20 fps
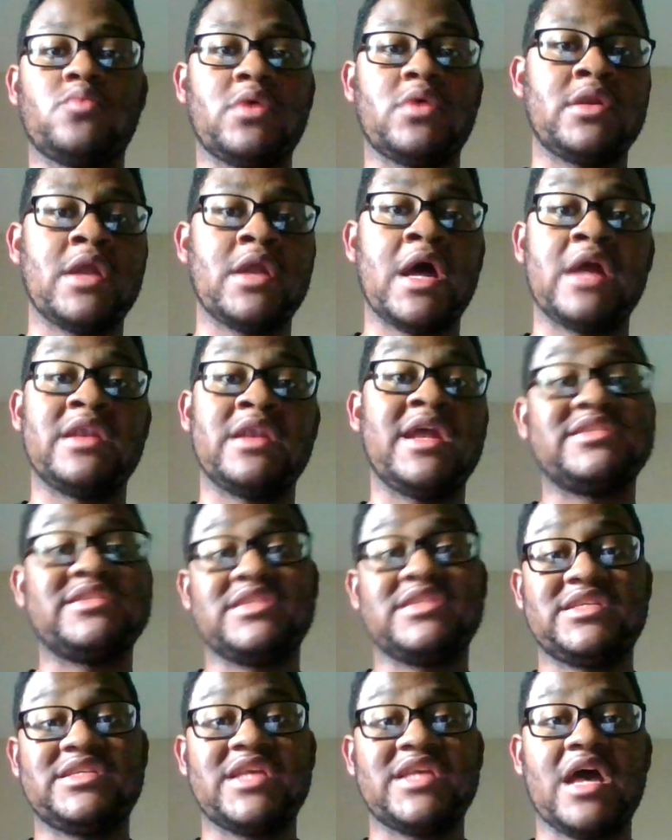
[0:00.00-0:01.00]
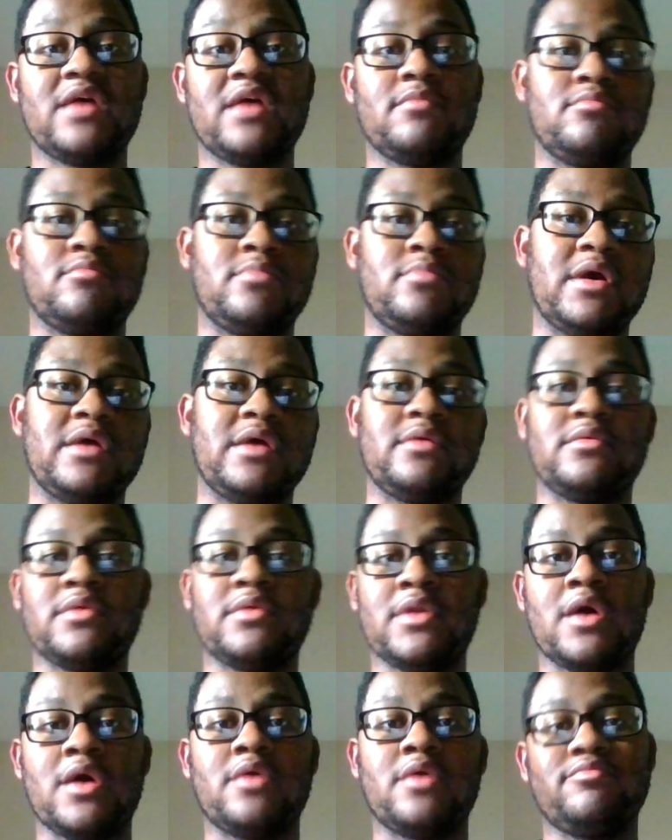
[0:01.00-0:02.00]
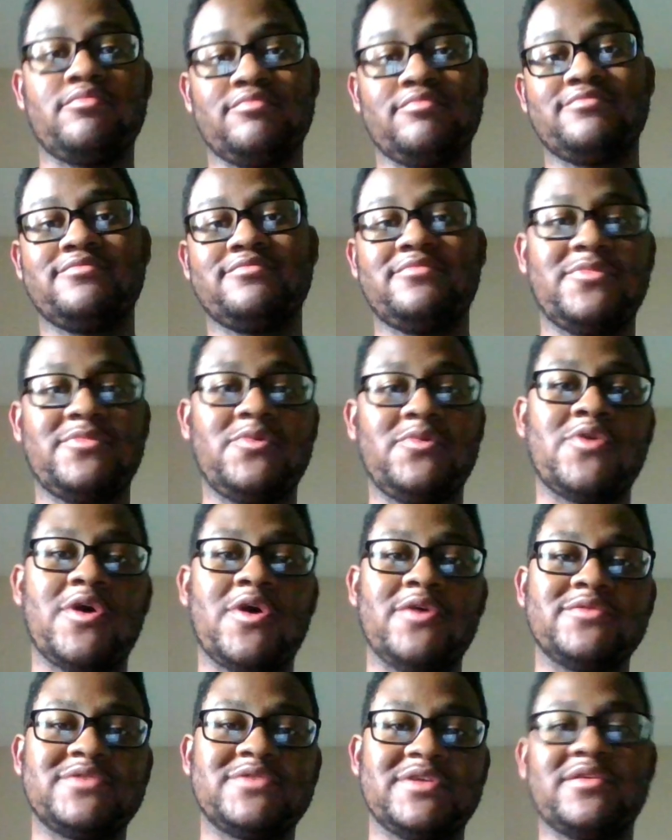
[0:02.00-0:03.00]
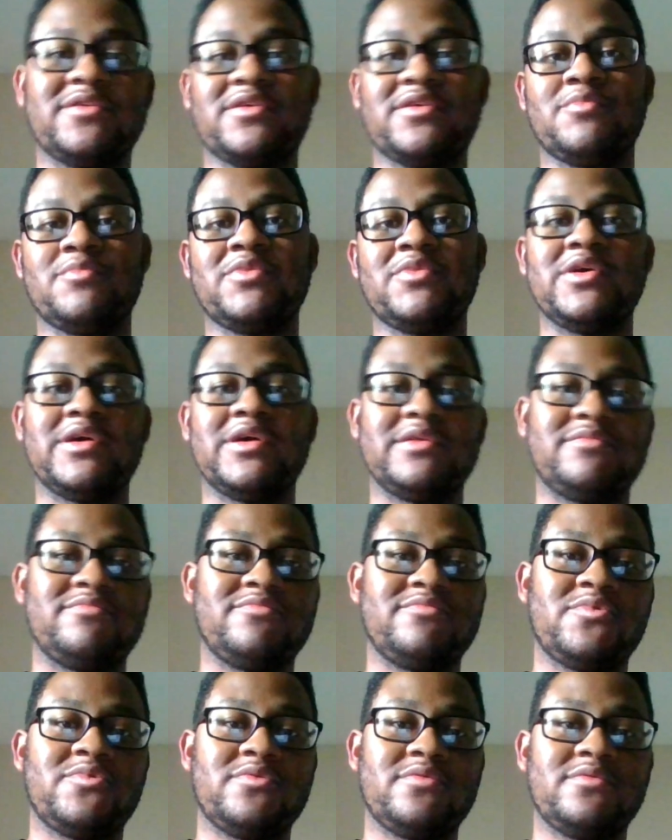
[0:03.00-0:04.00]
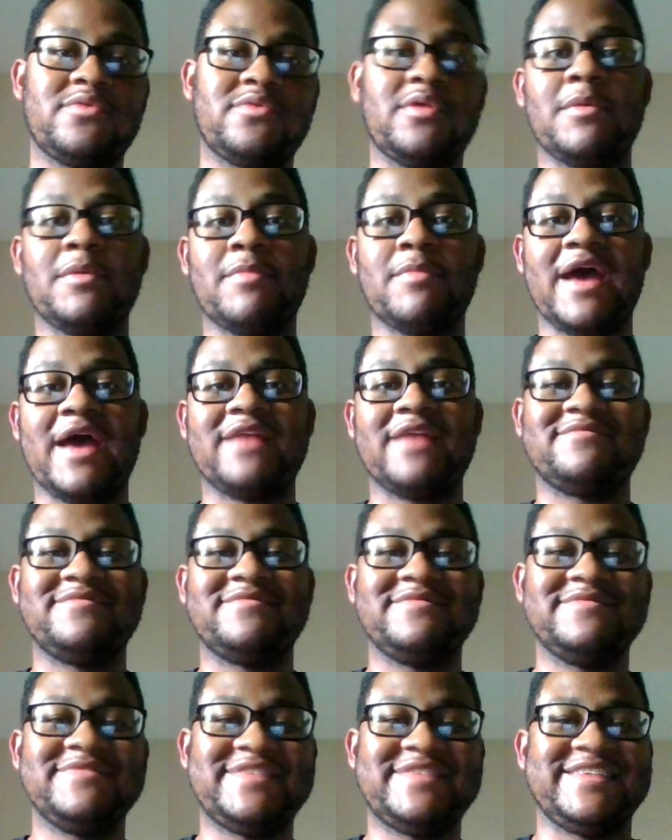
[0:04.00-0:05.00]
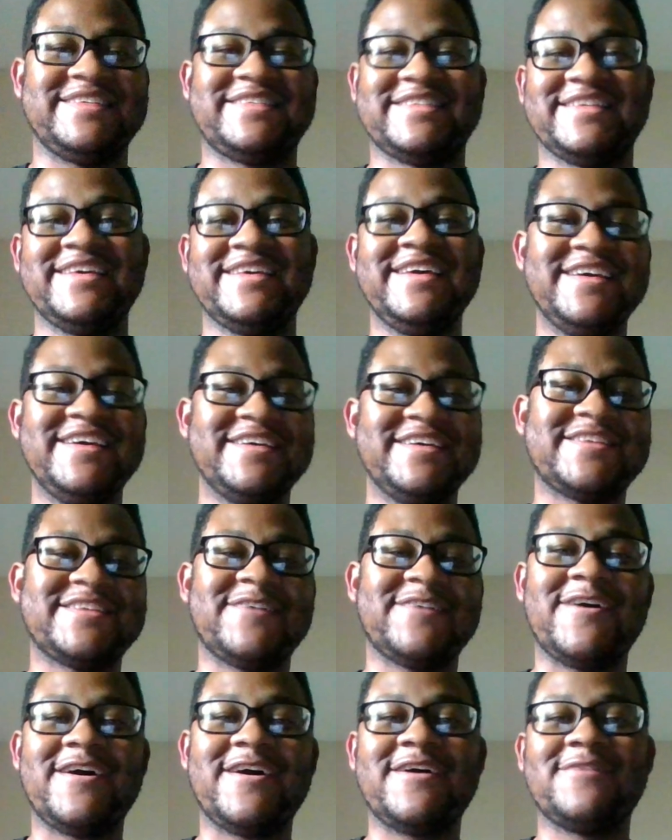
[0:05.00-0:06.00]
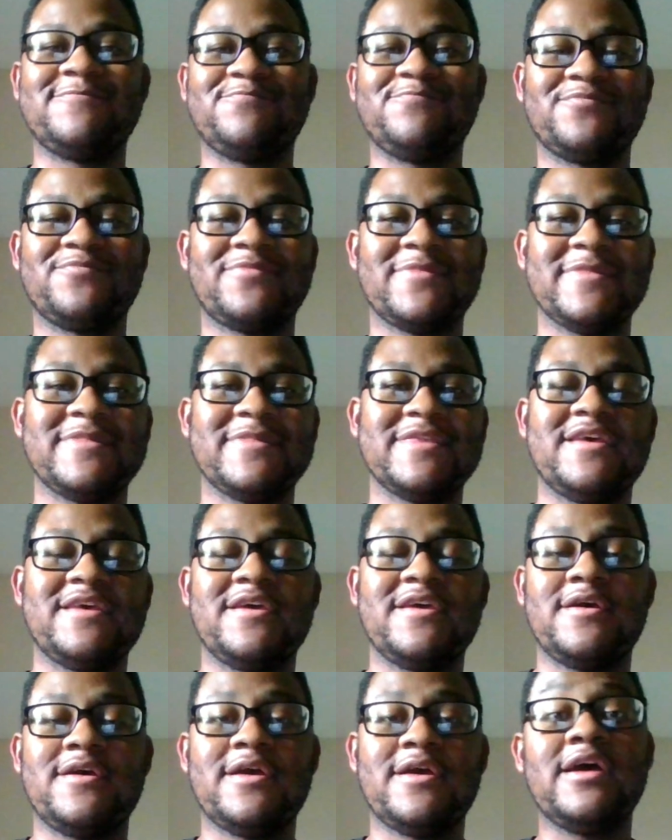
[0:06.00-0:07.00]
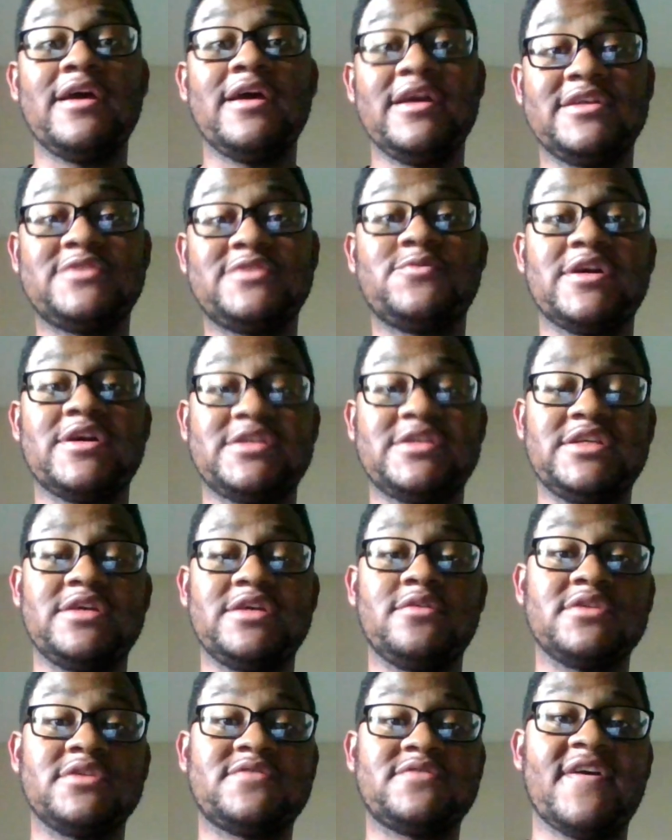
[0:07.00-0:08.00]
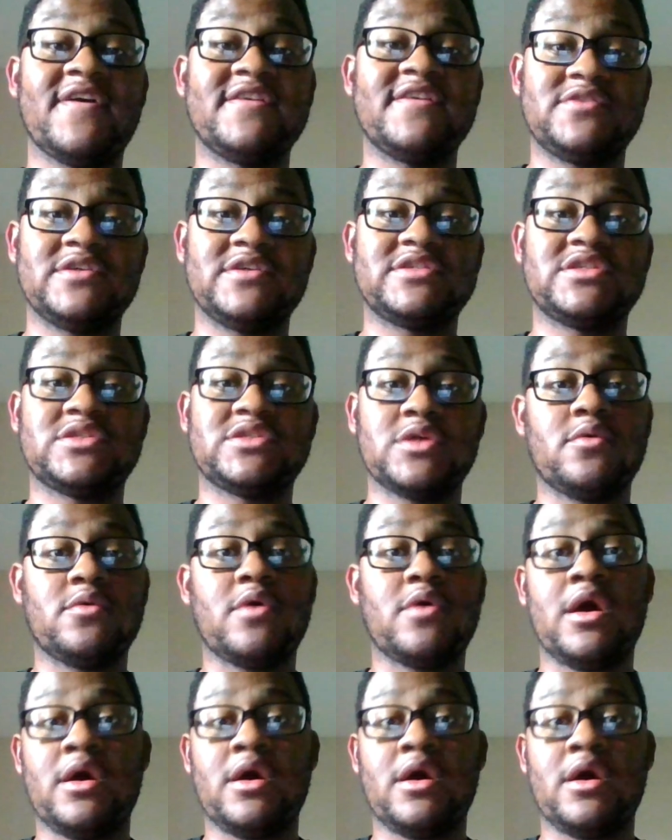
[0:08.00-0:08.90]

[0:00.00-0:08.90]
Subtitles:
whatnot. Not just yet, but you know, who knows? Could be good. Could be bad. So. Interesting, looks very interesting. So,